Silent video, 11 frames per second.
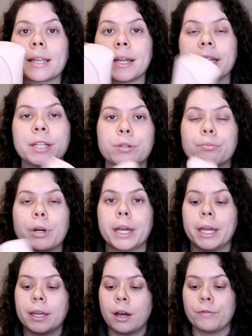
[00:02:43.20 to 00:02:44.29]
that I need to
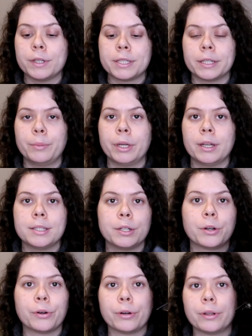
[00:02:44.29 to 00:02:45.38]
bring, obviously, because your
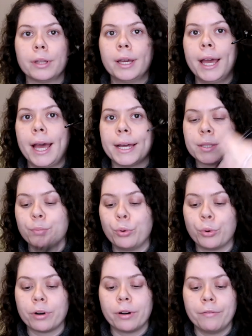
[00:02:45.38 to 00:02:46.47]
girl has a
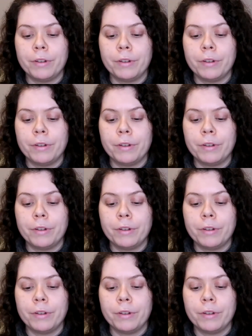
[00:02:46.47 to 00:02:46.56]
poor